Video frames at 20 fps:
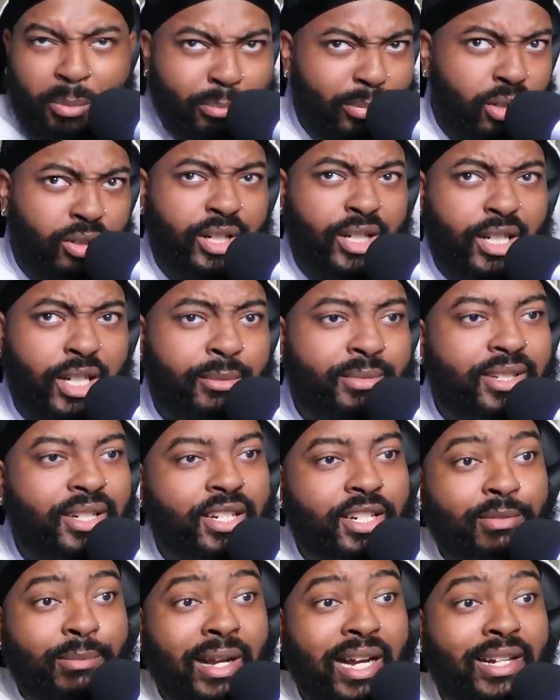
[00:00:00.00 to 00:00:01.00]
building up to
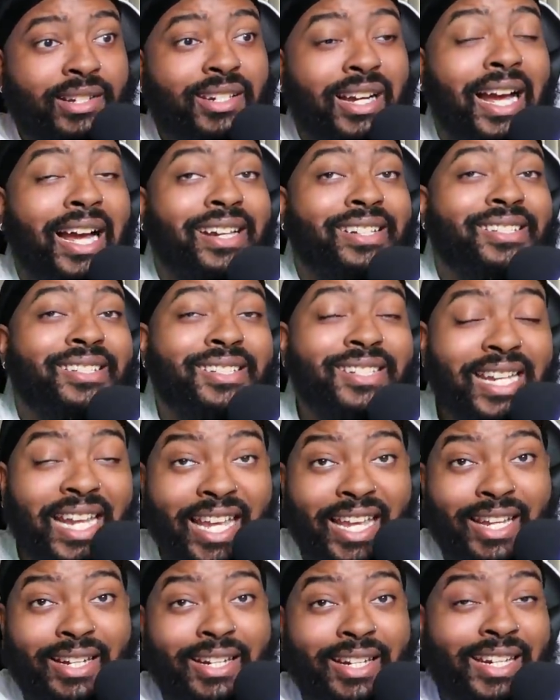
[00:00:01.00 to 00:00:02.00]
this match, I
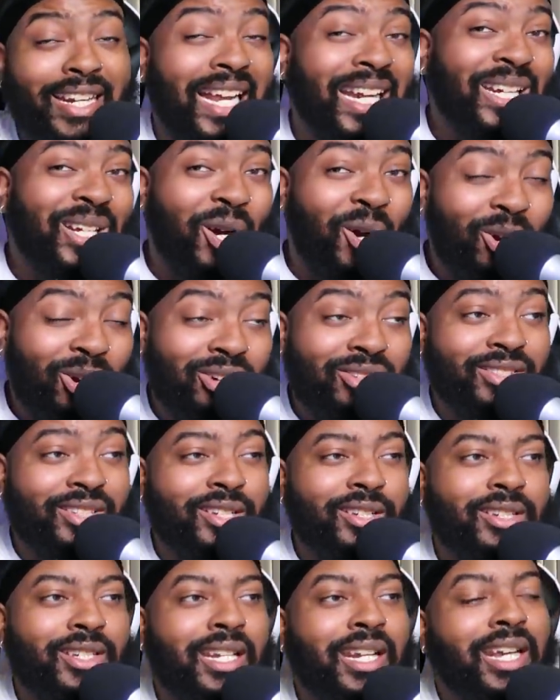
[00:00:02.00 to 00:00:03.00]
said, and I called
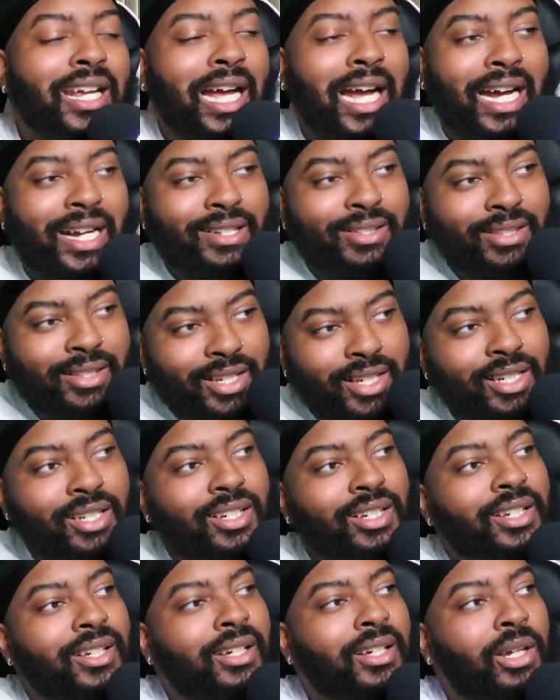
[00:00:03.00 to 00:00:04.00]
this, I
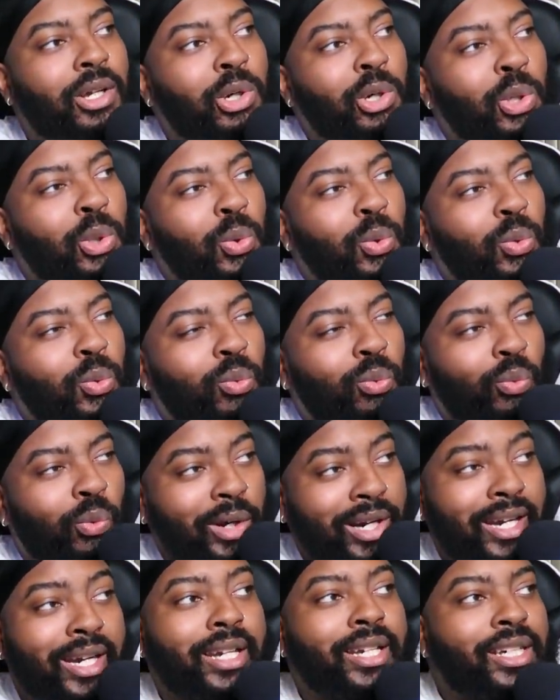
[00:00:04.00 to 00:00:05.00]
think
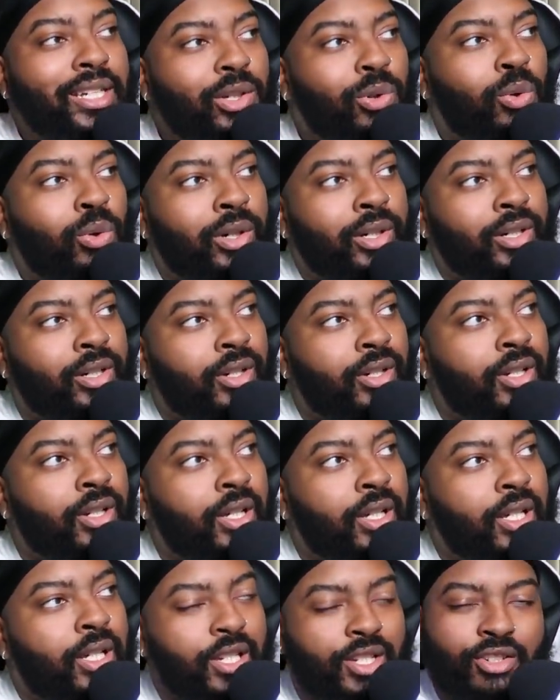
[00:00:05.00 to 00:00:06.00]
Randy Orton
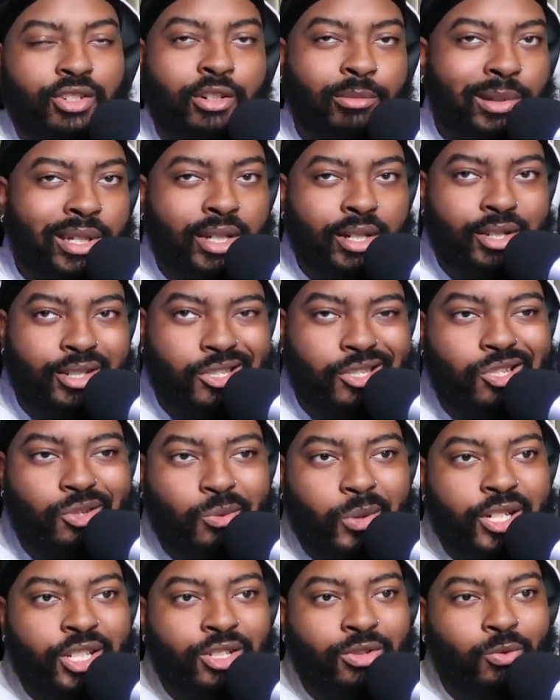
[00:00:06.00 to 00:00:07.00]
is going to be in a
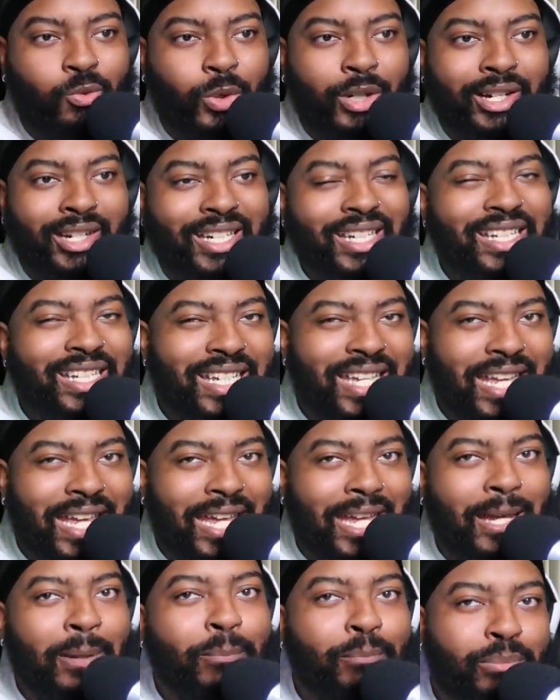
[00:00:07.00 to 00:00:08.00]
situation where he
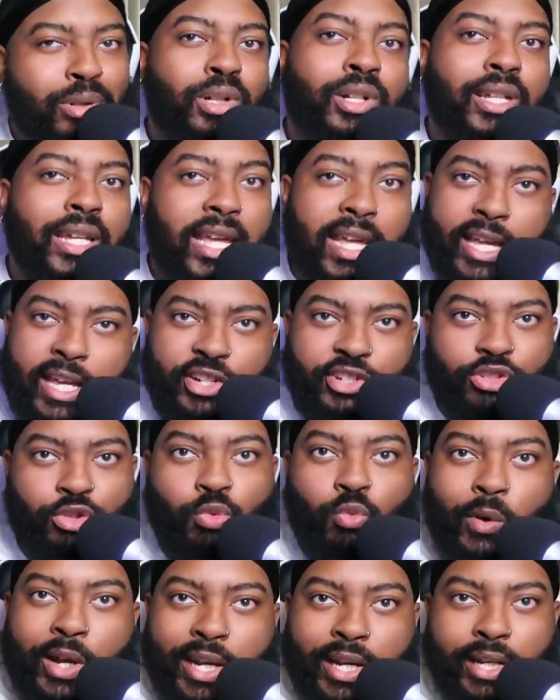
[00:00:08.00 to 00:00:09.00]
can't put Edge
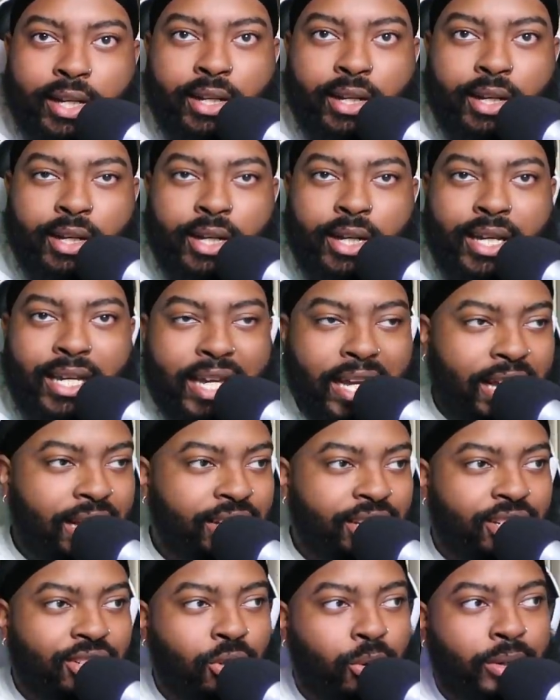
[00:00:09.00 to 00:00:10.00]
away.
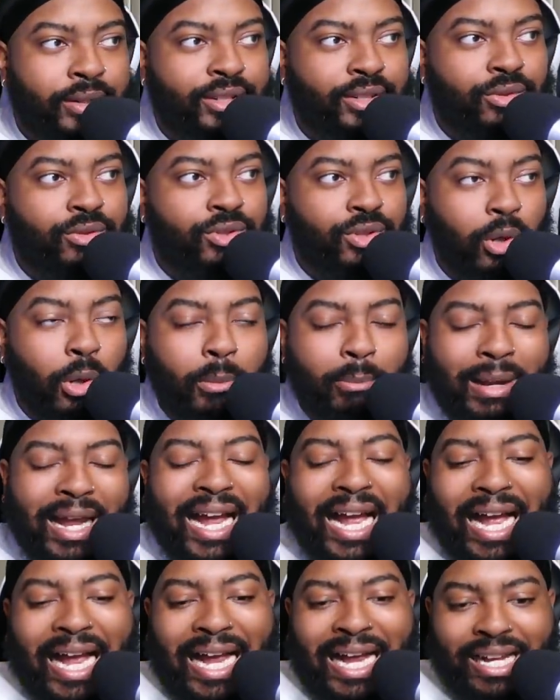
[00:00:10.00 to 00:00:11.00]
Edge is going to
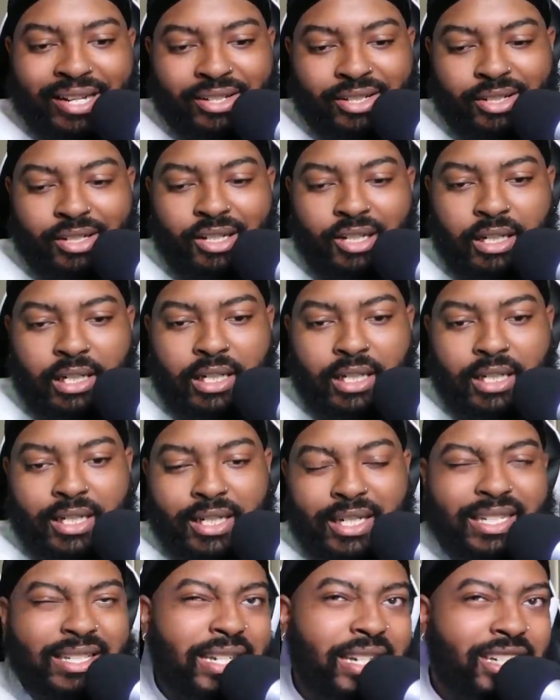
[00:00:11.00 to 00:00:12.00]
surpass
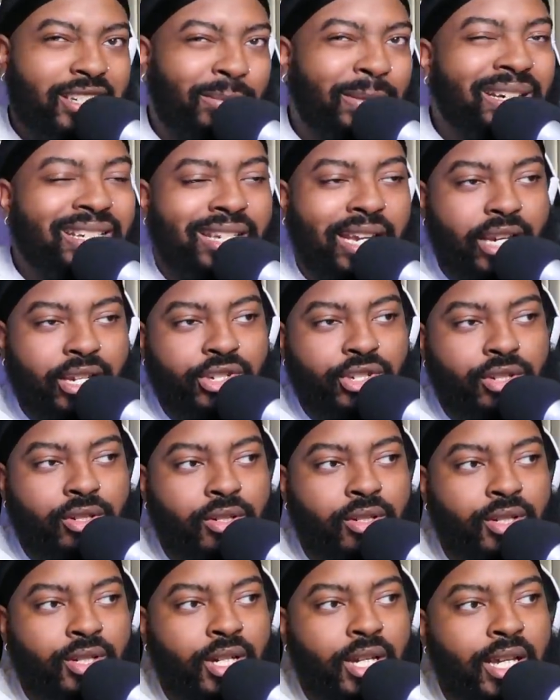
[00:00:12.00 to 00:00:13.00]
his
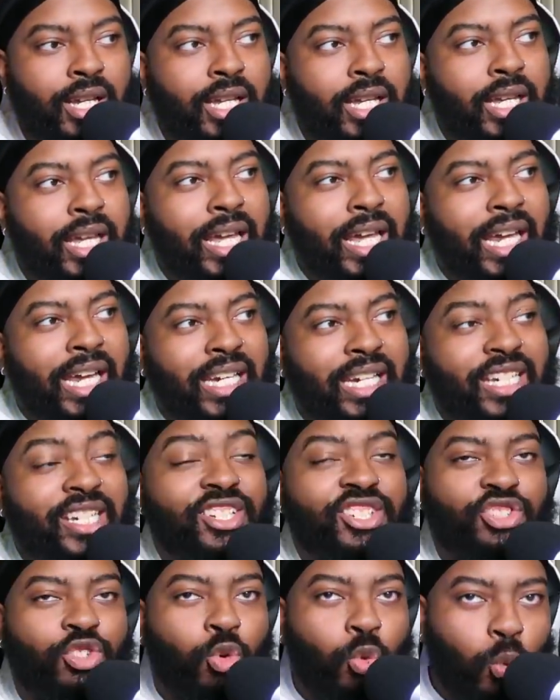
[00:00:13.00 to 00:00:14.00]
expectations, and
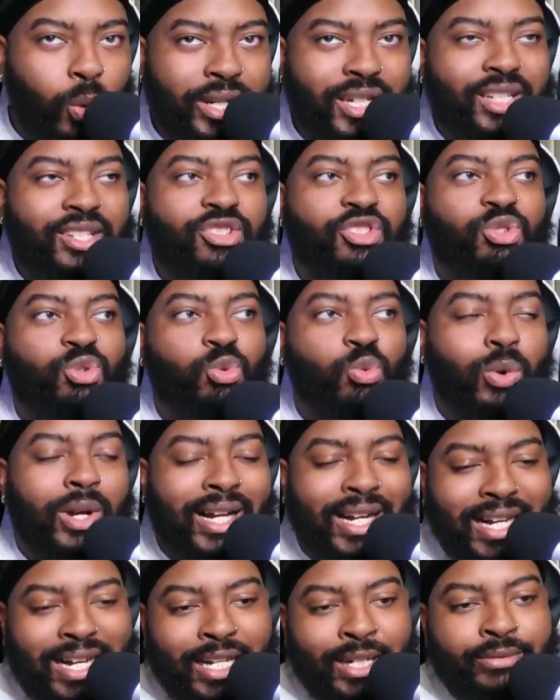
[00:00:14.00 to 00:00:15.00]
he's going to
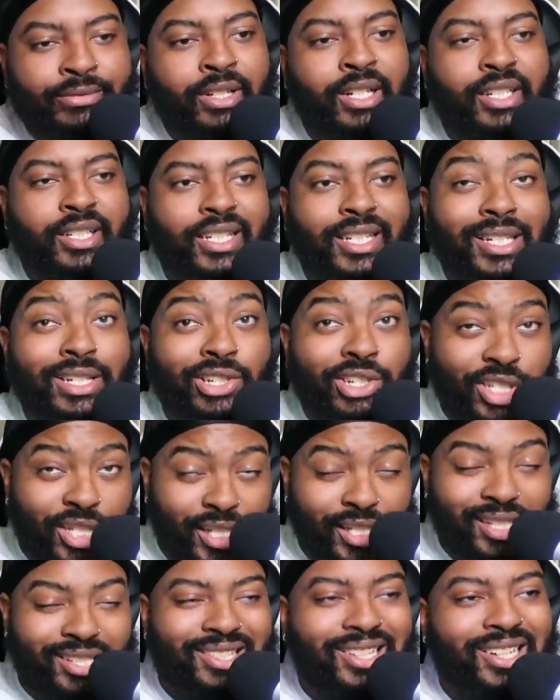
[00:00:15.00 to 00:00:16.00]
have to
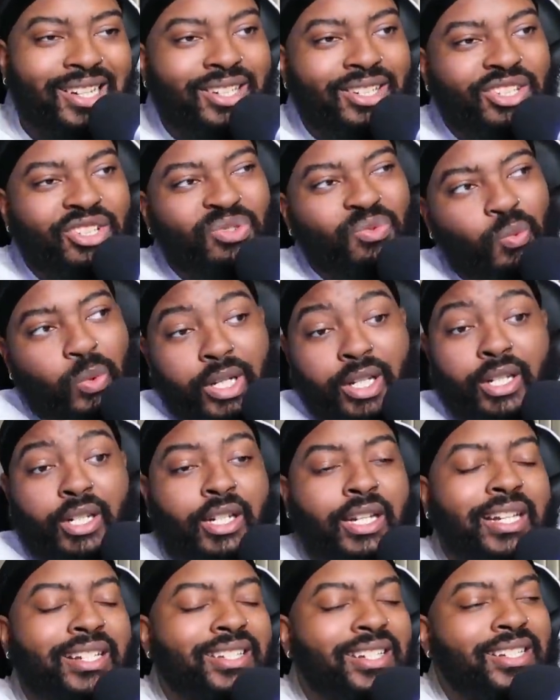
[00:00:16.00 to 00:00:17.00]
cheat to win.
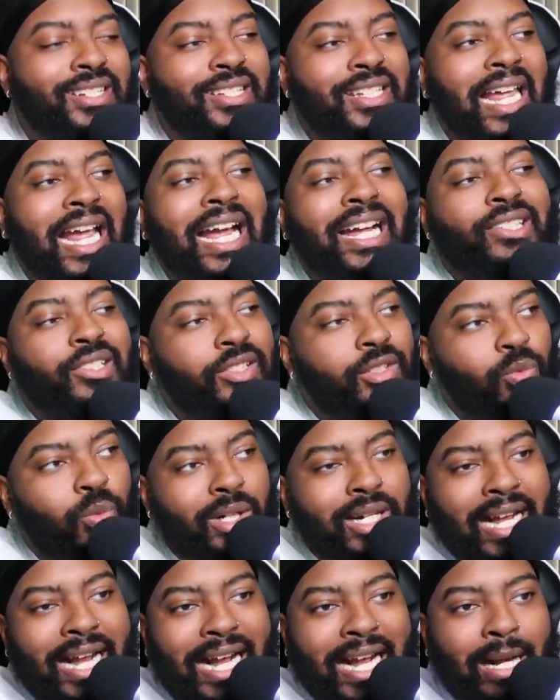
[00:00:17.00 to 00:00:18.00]
And that's exactly
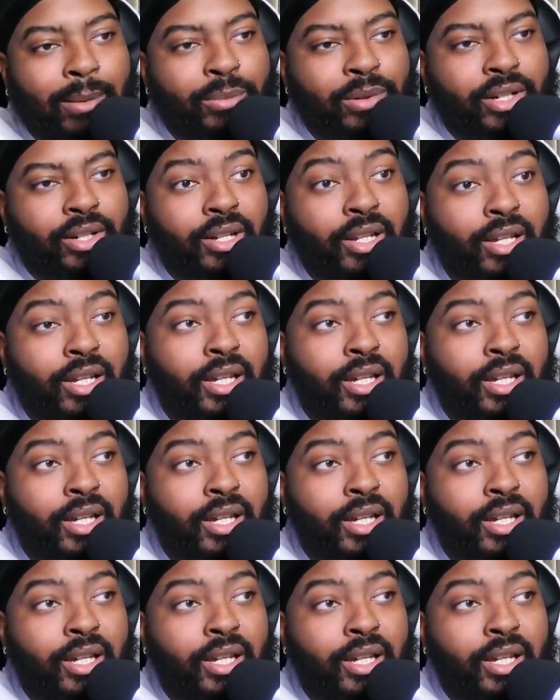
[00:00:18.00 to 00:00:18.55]
what happened.